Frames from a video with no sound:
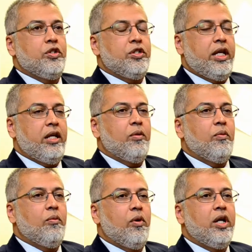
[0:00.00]
saying
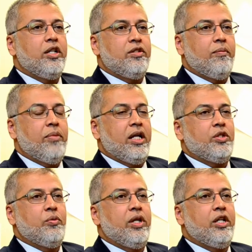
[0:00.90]
what is the
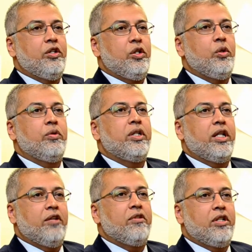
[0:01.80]
best we could do with the
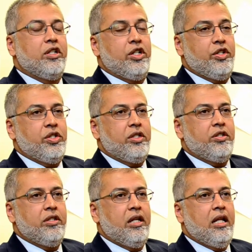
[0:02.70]
given
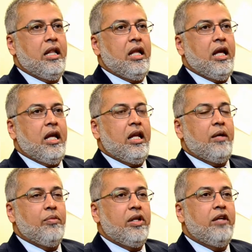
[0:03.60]
conditions. And I
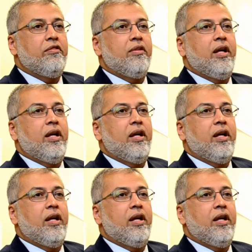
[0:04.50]
believe